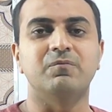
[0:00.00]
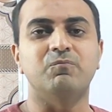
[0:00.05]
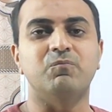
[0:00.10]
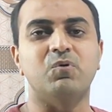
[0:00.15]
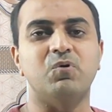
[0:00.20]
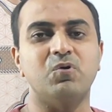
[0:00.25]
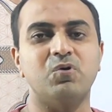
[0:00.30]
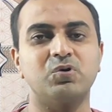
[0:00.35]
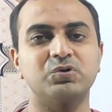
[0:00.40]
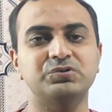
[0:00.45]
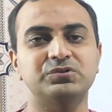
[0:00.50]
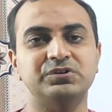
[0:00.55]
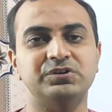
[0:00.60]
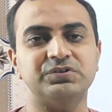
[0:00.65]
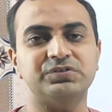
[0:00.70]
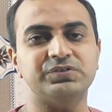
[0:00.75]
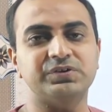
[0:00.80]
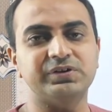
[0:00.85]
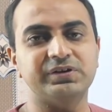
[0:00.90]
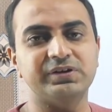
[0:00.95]
Both
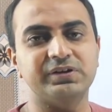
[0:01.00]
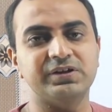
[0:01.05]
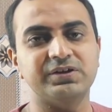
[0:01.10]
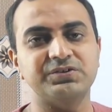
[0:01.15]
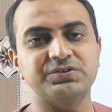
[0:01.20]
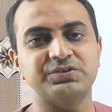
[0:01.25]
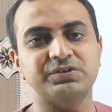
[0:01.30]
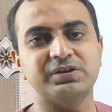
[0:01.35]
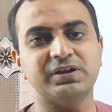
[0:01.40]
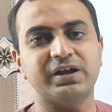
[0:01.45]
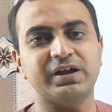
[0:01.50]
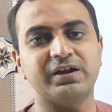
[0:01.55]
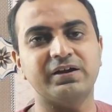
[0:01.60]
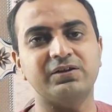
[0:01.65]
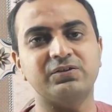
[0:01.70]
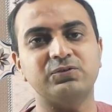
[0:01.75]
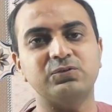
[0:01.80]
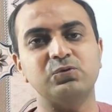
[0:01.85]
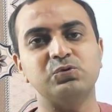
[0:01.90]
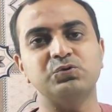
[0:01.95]
disintegration and
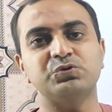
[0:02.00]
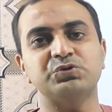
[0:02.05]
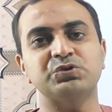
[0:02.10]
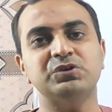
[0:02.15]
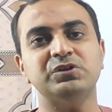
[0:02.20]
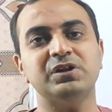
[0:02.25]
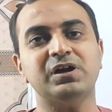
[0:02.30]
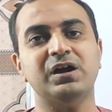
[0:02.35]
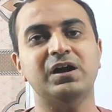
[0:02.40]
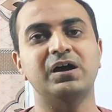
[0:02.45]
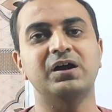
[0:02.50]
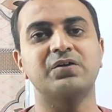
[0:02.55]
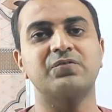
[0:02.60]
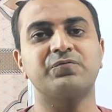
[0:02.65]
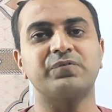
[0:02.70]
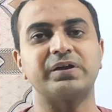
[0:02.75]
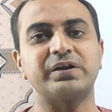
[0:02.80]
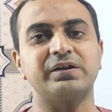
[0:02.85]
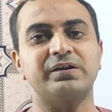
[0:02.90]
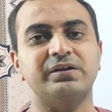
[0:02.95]
dissolution are
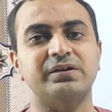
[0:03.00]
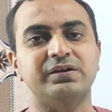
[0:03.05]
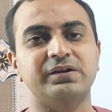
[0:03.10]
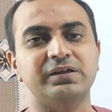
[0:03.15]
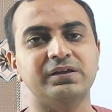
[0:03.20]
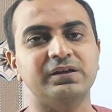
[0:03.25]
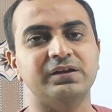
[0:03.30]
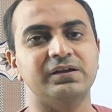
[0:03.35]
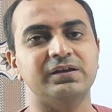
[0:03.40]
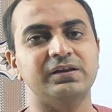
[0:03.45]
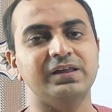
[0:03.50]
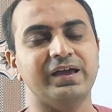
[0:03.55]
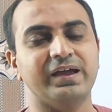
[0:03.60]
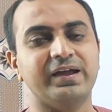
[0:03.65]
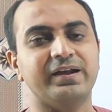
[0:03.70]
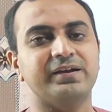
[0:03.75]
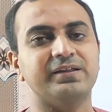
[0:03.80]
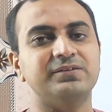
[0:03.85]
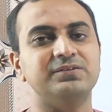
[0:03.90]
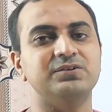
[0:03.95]
very critical,
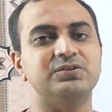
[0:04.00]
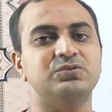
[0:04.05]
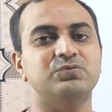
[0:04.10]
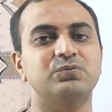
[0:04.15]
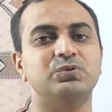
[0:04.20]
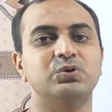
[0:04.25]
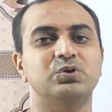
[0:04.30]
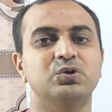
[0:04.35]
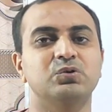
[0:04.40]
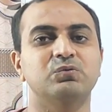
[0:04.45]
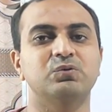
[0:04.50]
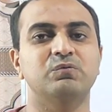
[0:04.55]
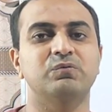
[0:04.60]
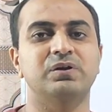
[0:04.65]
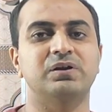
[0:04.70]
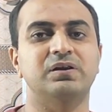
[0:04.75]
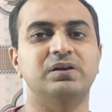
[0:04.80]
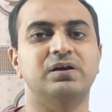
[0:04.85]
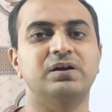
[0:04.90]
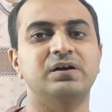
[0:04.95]
and in this video we
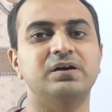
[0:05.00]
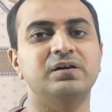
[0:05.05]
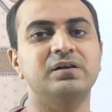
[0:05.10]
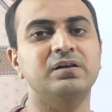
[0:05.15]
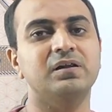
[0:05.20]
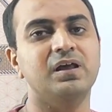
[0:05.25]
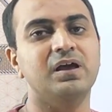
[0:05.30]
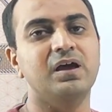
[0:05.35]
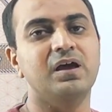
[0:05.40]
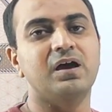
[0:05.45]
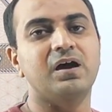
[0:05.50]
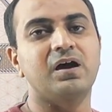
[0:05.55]
will learn